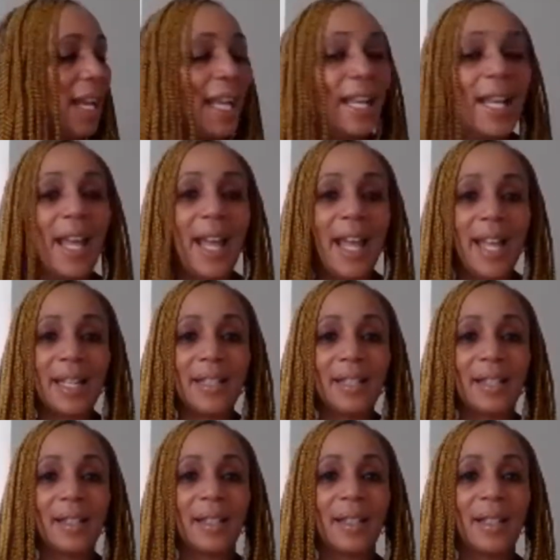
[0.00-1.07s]

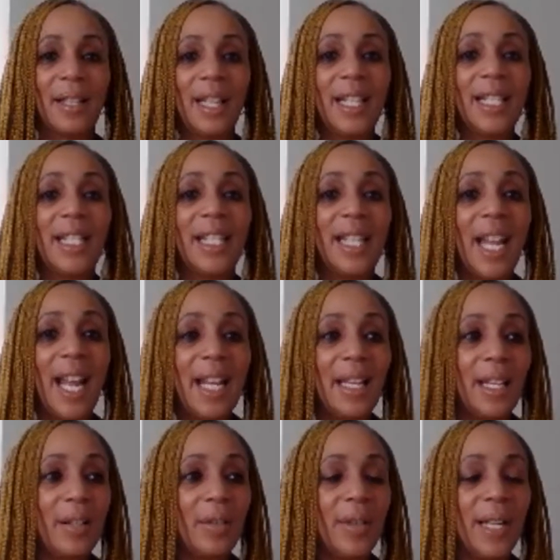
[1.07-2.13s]
Guess. 10
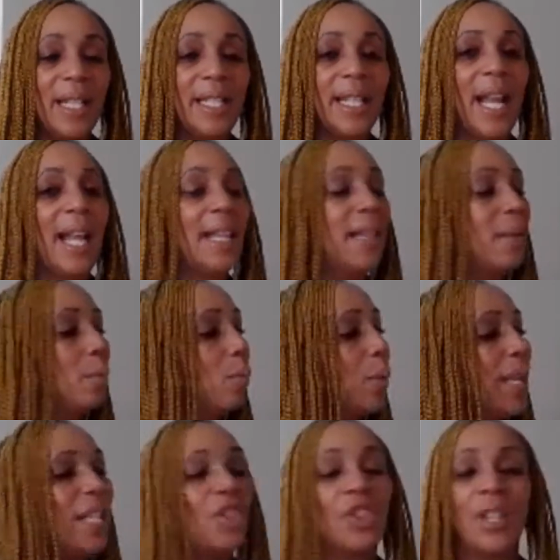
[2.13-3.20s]
degrees, and the
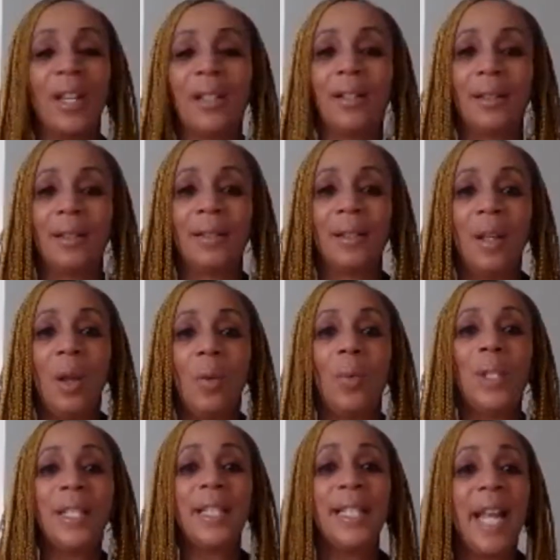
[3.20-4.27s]
wind chill
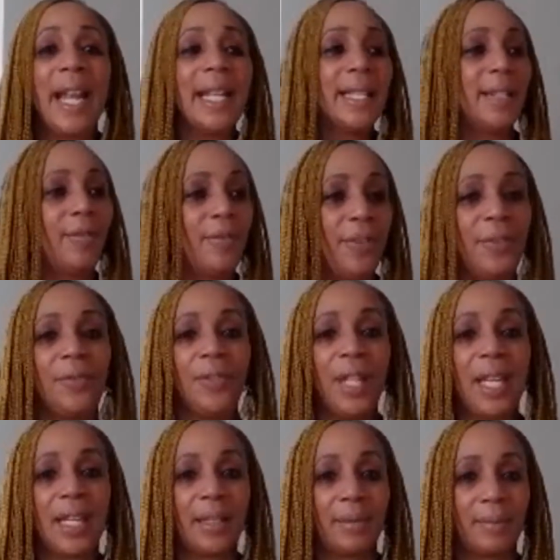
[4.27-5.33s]
was negative
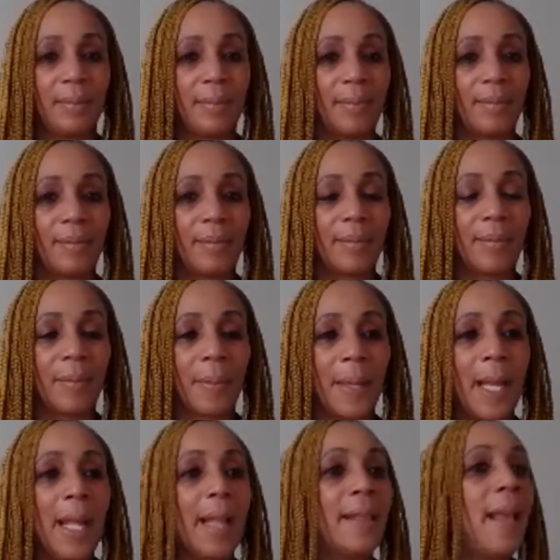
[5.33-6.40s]
15.
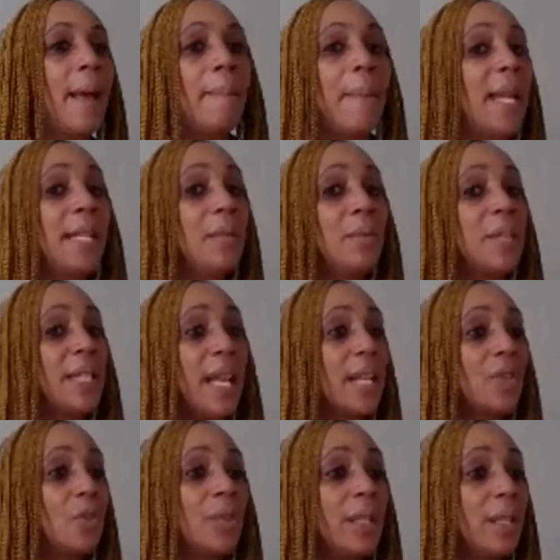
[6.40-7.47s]
That meant it was
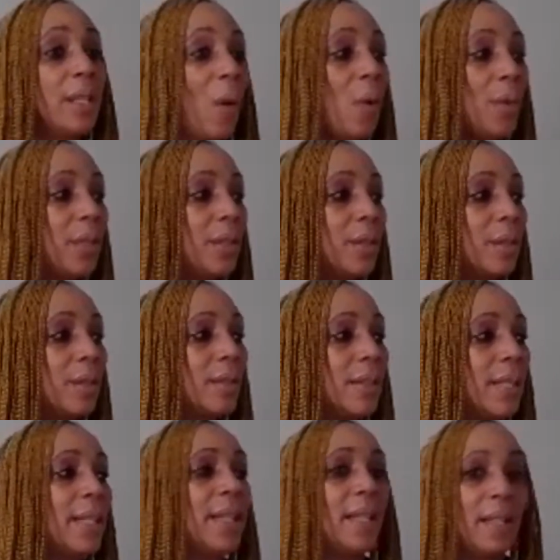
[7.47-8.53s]
actually colder
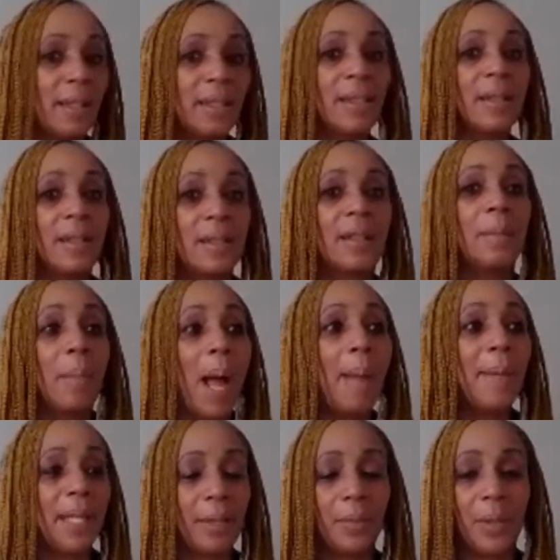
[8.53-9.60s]
than the
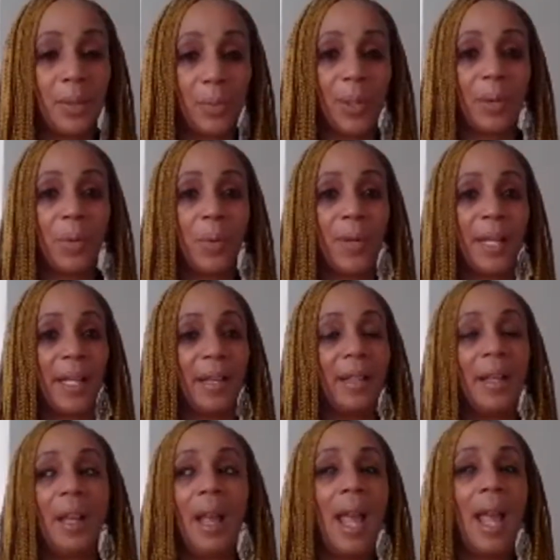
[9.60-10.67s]
thermometer was recording.